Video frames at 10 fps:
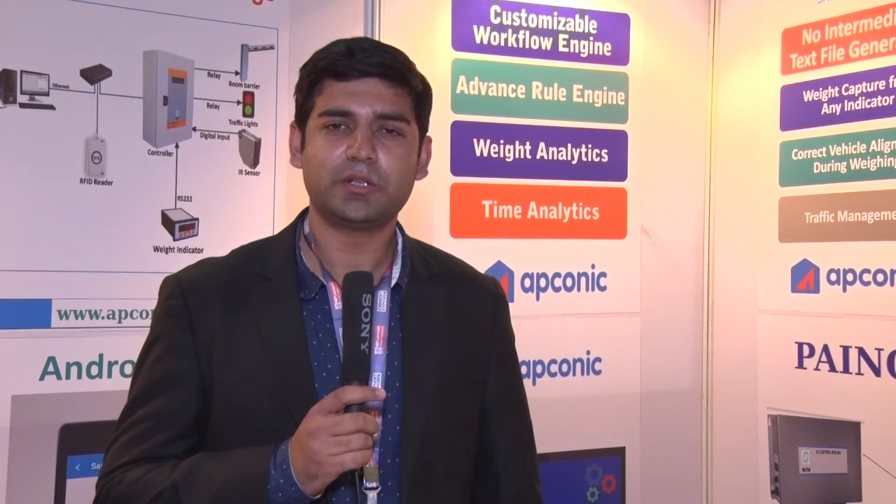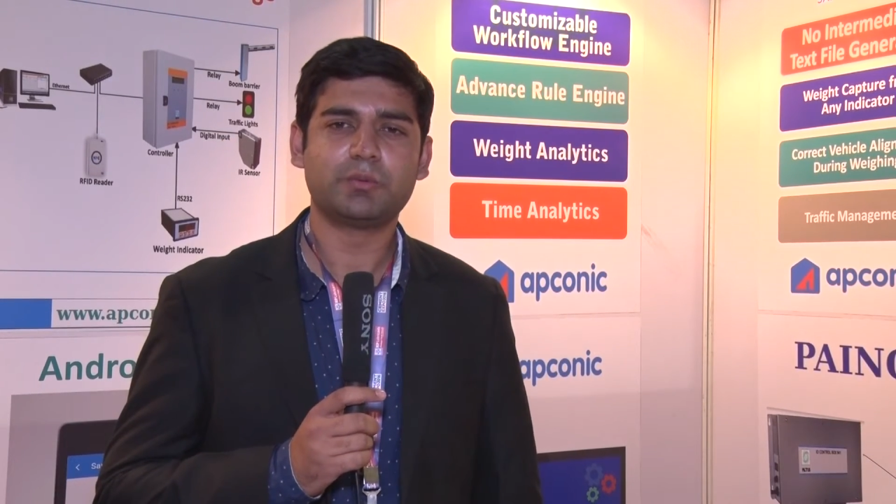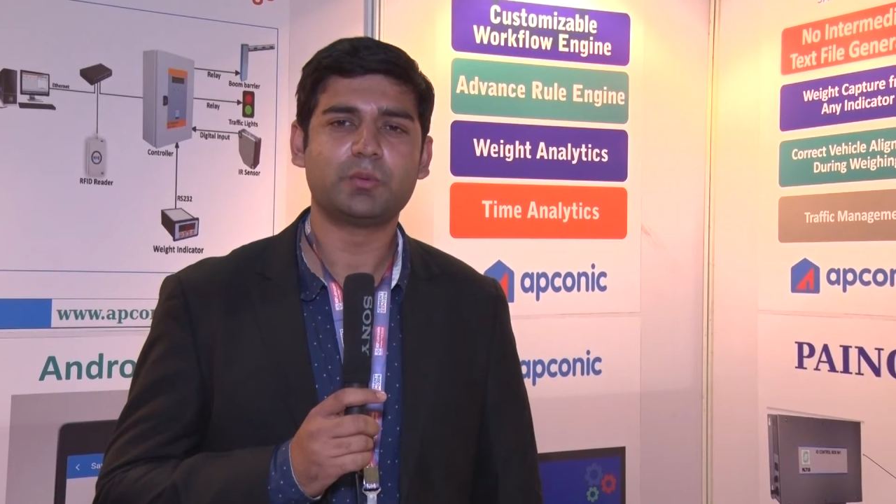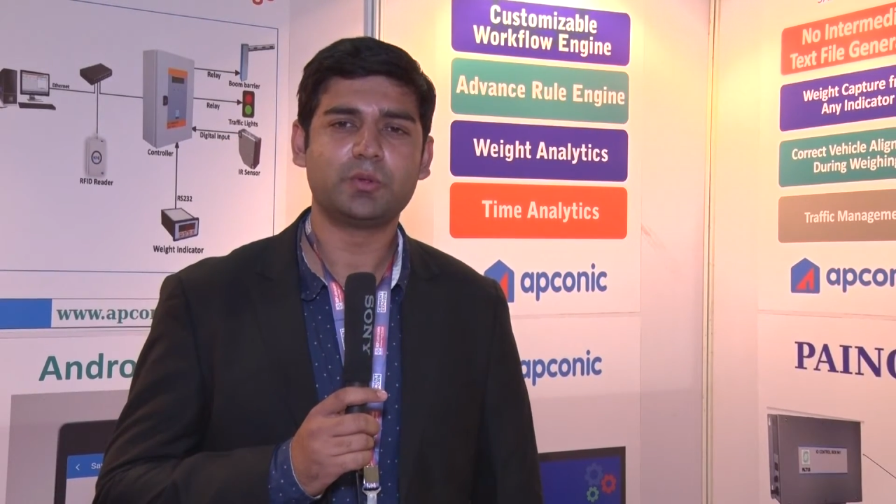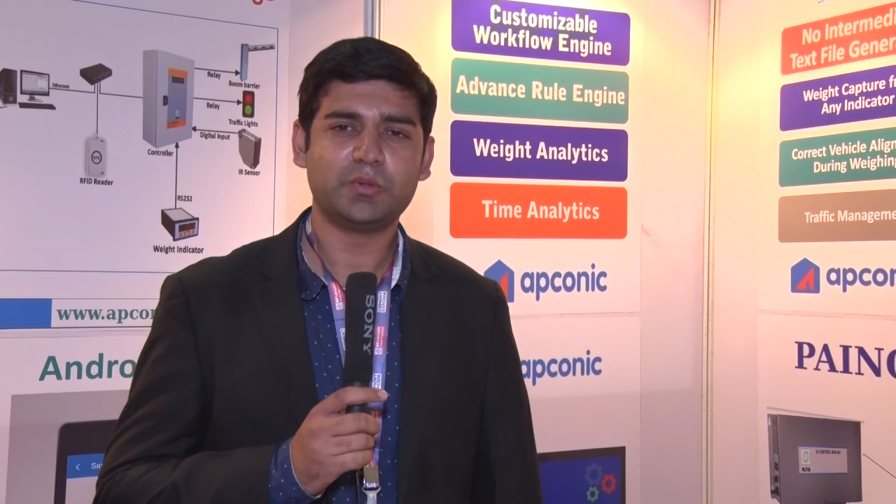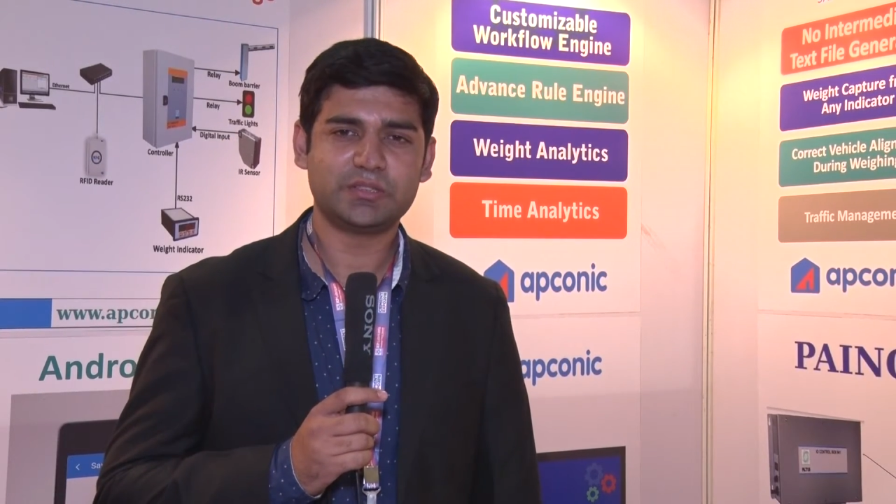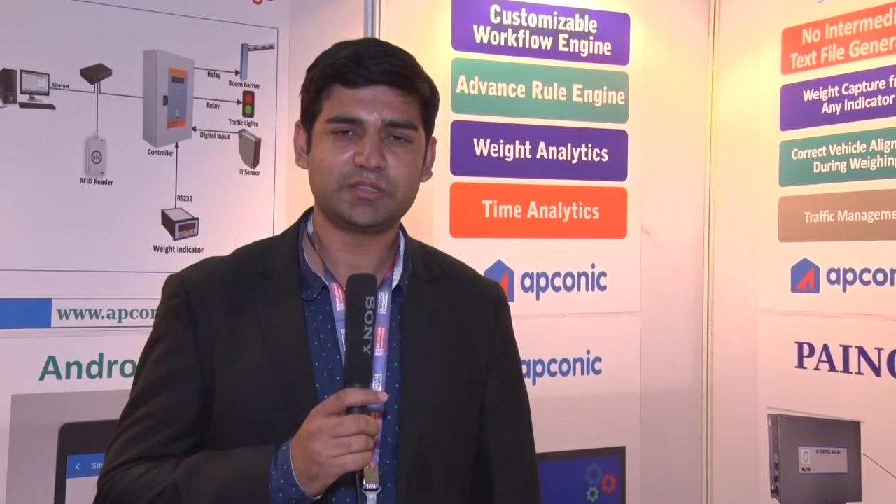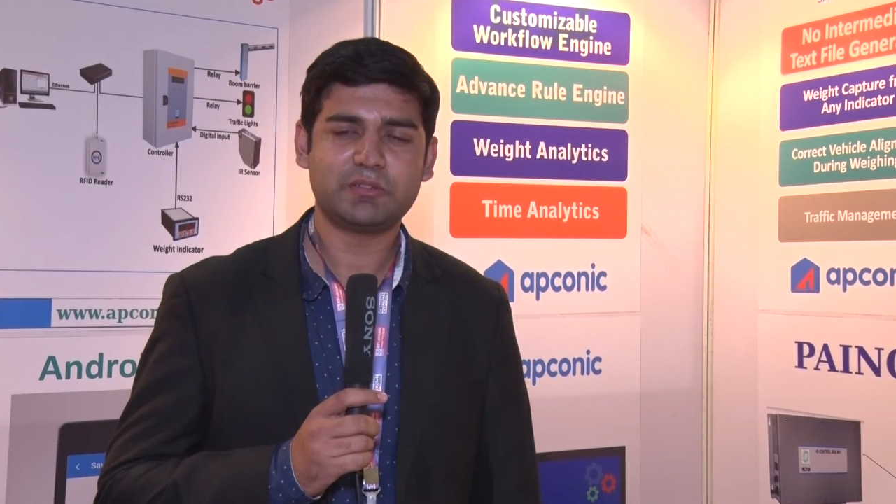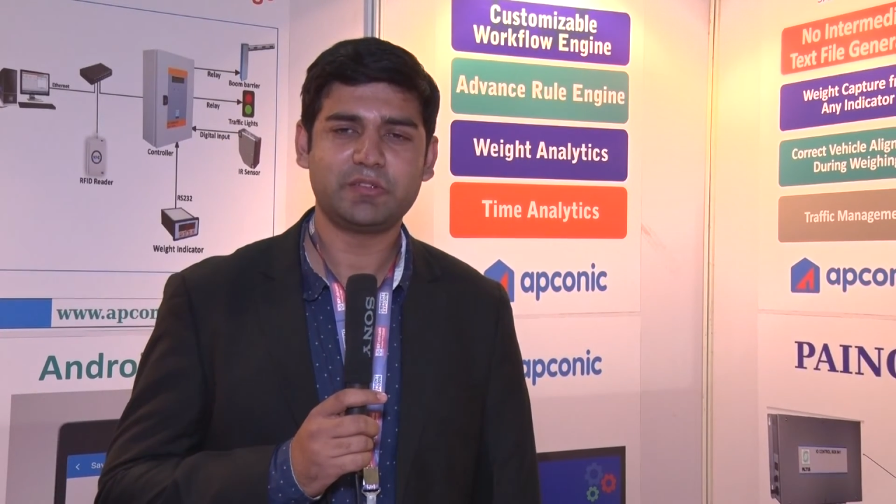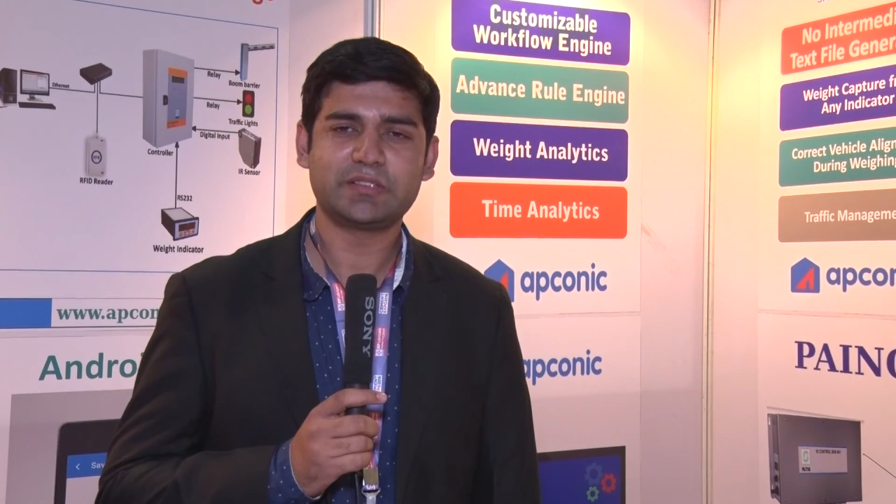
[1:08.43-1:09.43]
If you want to
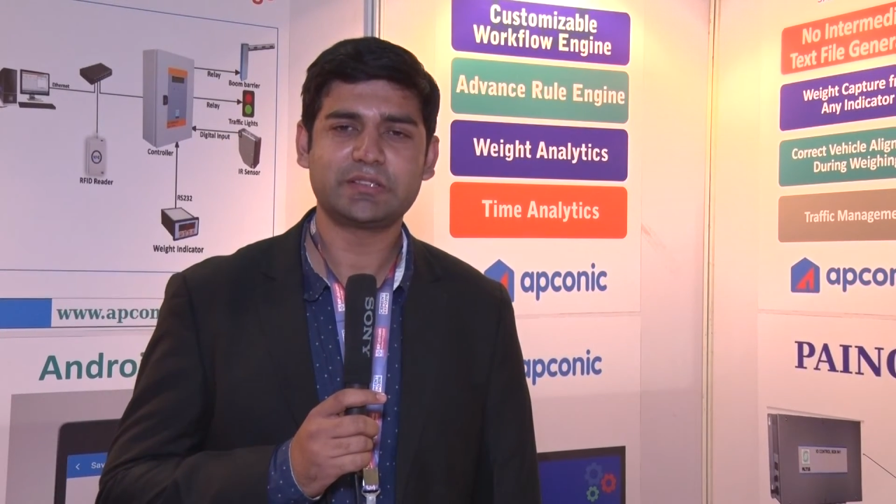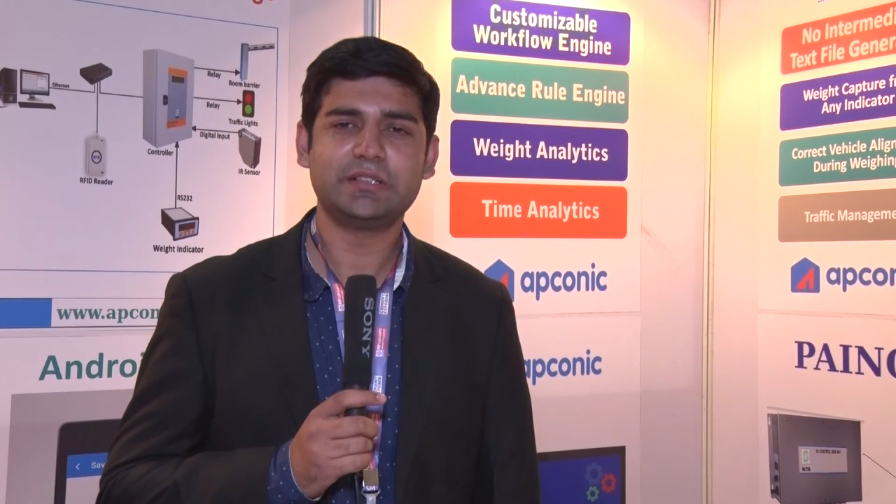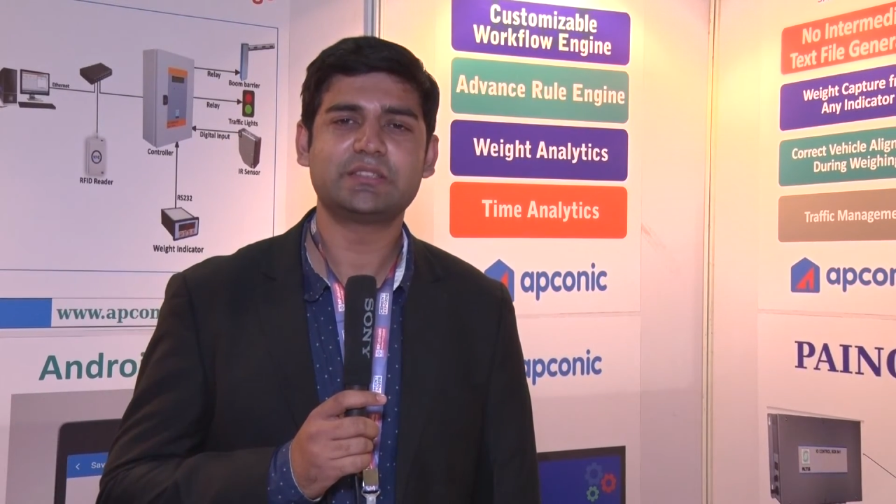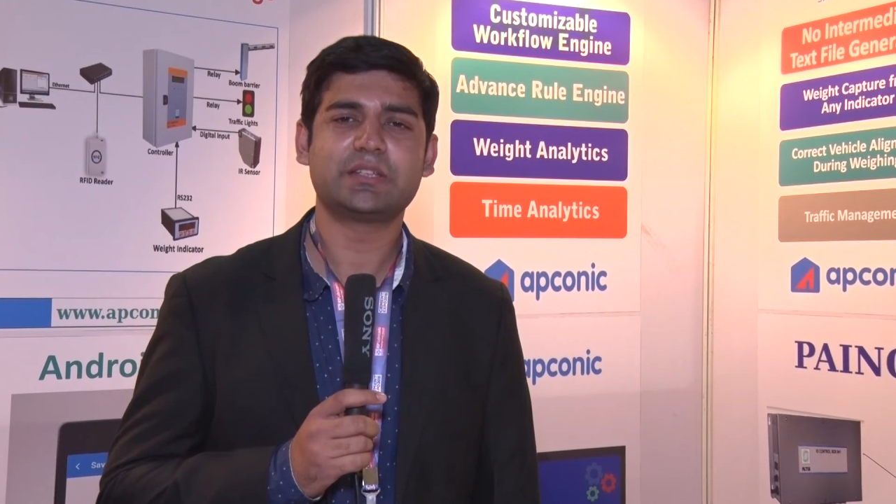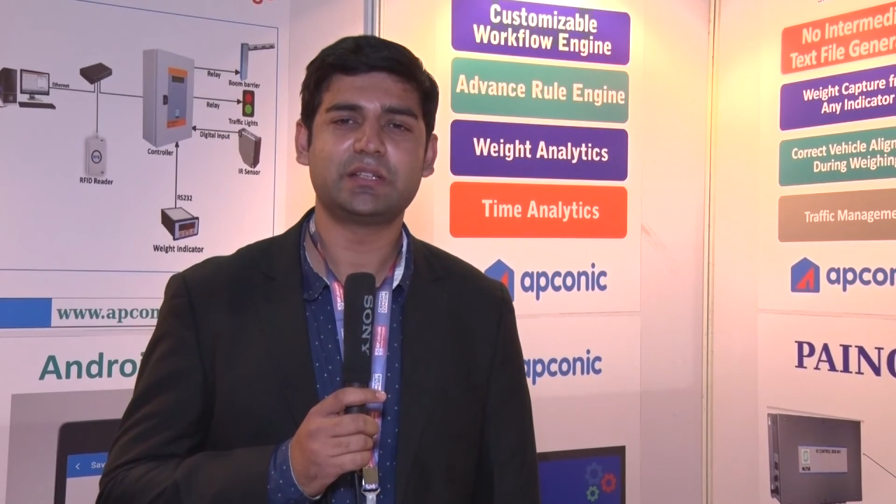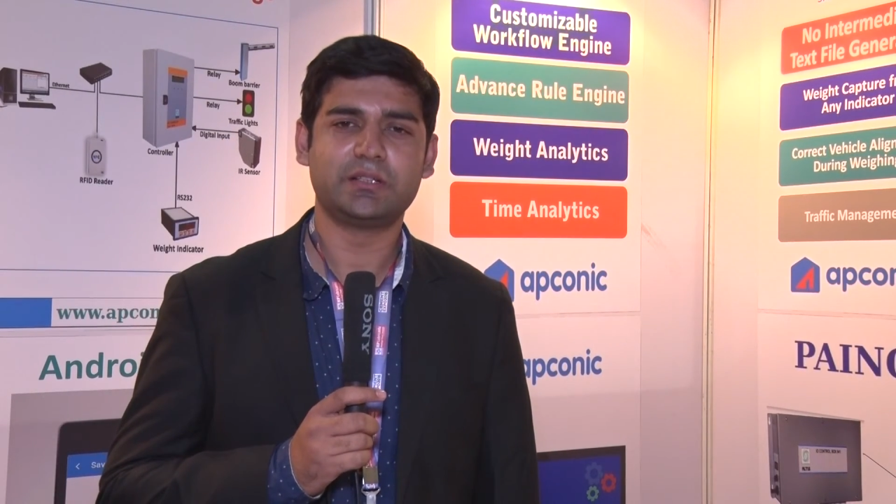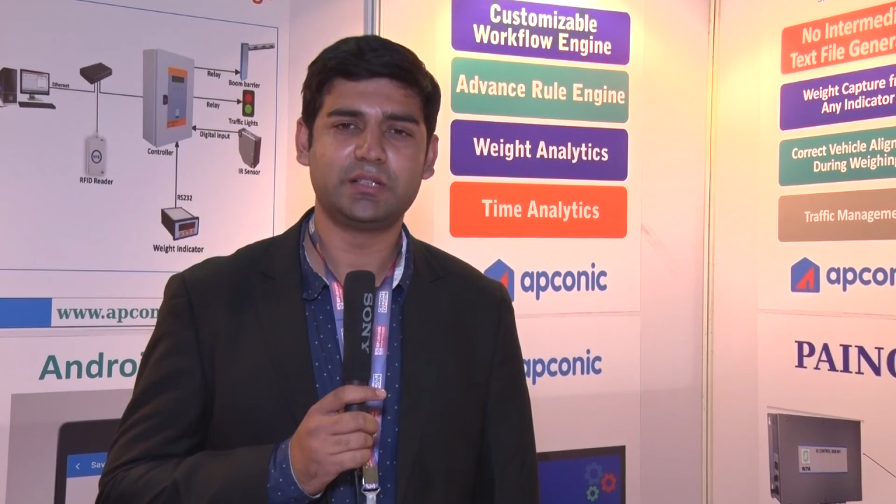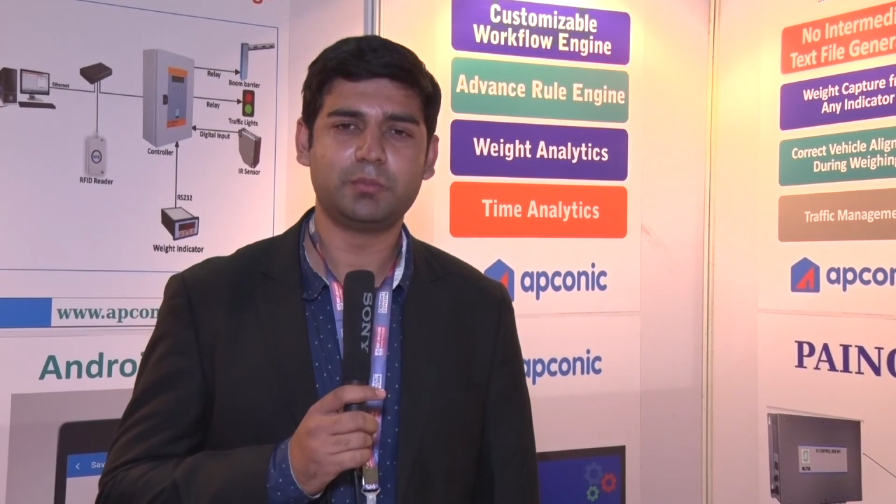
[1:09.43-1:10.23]
visit our website, it's uh,